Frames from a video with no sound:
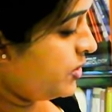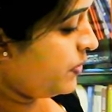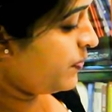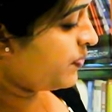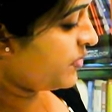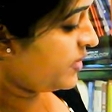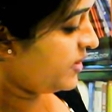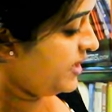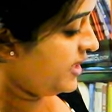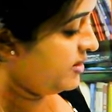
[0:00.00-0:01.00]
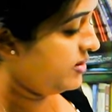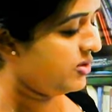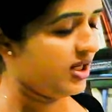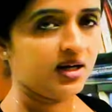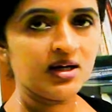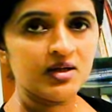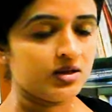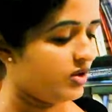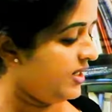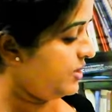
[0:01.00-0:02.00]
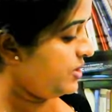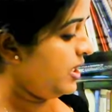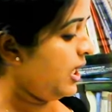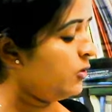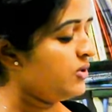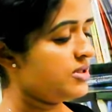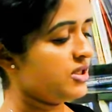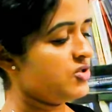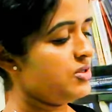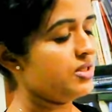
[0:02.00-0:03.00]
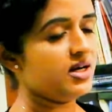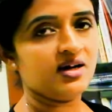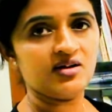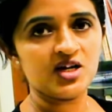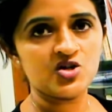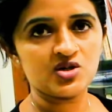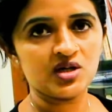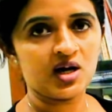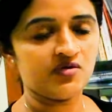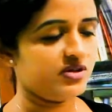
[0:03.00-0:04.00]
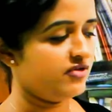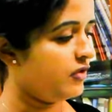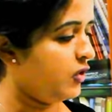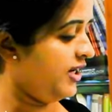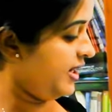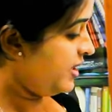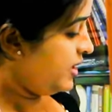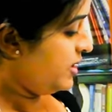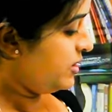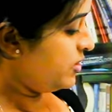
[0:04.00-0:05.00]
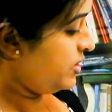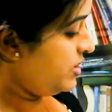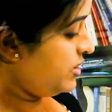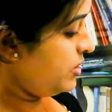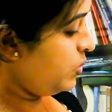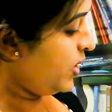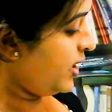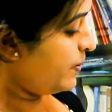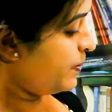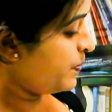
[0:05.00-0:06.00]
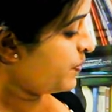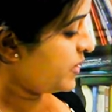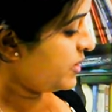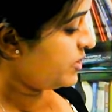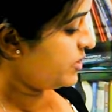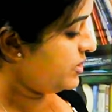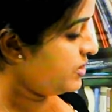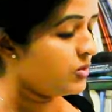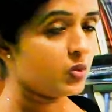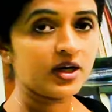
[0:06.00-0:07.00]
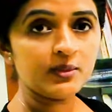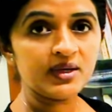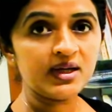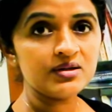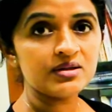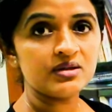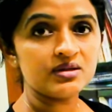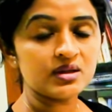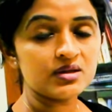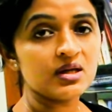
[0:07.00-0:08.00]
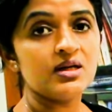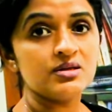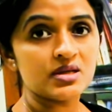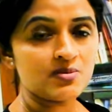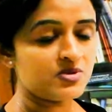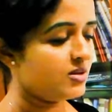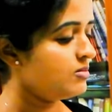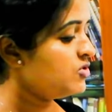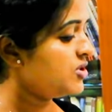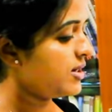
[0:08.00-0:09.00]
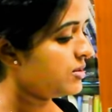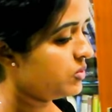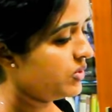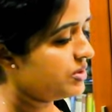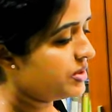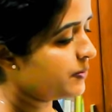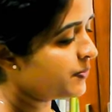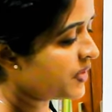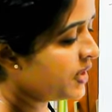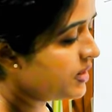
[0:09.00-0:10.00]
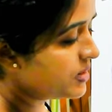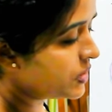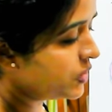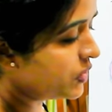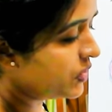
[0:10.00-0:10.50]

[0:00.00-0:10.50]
two, then three. So let's see how the structures are arranged after folding. So this is one. So this is one means this is septum transversum. So